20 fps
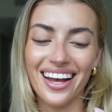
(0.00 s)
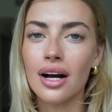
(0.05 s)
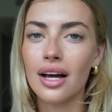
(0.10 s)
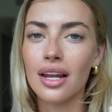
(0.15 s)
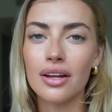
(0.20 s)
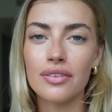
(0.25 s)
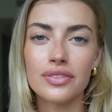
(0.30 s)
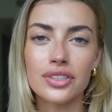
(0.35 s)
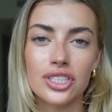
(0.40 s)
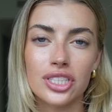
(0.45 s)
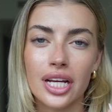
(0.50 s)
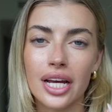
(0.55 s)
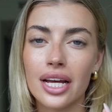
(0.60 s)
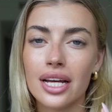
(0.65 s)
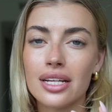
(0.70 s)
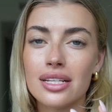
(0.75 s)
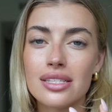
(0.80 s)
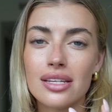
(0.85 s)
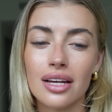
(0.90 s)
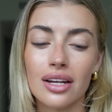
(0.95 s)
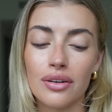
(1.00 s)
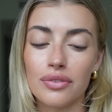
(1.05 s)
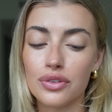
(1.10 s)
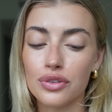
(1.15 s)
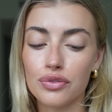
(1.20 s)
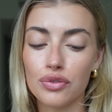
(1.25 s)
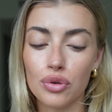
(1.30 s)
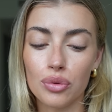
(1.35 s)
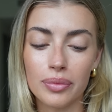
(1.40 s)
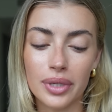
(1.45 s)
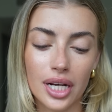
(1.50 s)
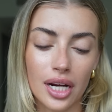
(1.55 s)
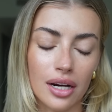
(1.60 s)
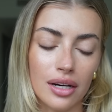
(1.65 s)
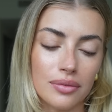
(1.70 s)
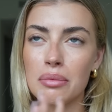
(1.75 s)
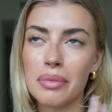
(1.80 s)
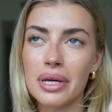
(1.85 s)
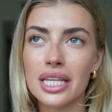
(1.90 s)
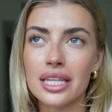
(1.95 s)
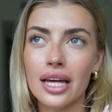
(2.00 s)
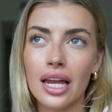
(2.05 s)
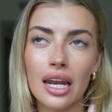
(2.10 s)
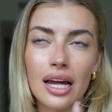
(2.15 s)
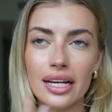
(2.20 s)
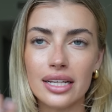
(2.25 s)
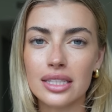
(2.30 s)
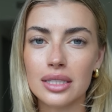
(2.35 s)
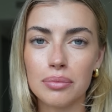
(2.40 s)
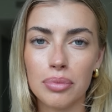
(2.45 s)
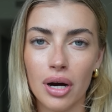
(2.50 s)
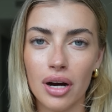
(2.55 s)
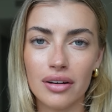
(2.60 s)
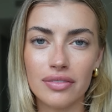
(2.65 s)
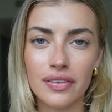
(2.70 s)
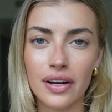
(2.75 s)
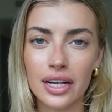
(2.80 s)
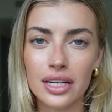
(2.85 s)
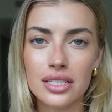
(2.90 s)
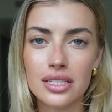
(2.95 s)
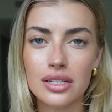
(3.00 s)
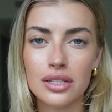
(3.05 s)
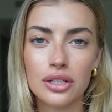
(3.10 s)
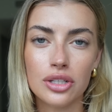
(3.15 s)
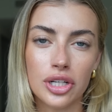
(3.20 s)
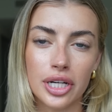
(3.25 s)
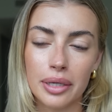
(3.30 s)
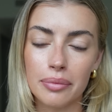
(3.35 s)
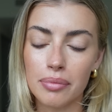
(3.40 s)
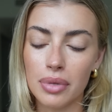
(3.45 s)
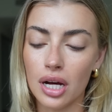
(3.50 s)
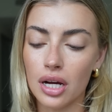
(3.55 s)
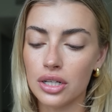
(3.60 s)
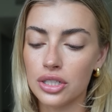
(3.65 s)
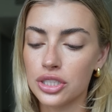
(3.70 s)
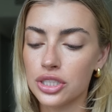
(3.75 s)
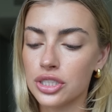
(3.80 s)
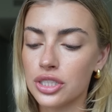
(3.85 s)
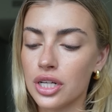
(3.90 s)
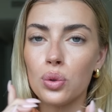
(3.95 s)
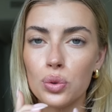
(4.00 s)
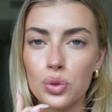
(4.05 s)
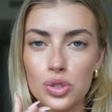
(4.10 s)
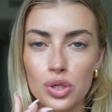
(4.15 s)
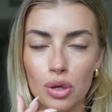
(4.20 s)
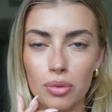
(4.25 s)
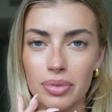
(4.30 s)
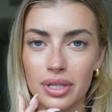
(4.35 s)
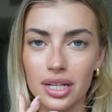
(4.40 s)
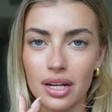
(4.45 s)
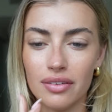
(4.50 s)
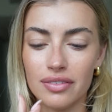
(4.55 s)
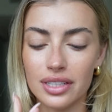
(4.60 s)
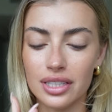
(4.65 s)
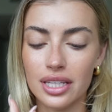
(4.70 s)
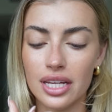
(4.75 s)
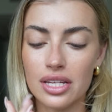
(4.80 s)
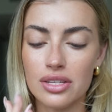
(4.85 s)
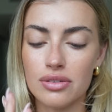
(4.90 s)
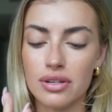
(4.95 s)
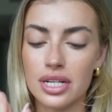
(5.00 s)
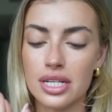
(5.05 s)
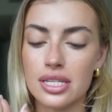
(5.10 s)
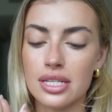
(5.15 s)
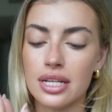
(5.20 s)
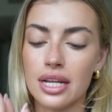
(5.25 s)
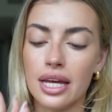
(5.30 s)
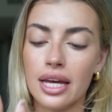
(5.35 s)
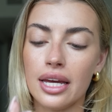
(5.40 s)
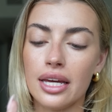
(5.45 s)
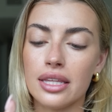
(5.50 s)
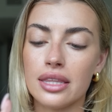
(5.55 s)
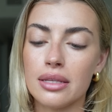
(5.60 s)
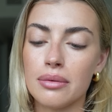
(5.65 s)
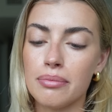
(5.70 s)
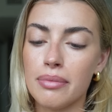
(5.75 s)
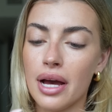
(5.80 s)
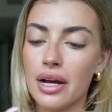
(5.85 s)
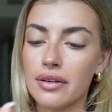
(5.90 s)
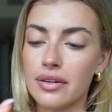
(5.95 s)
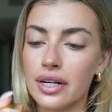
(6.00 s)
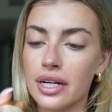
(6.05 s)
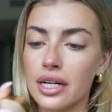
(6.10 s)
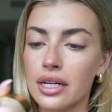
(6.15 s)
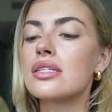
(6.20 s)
I love the shades, I love the formula. To me, they're like the perfect cream blush. Also been loving this recently, the Merit.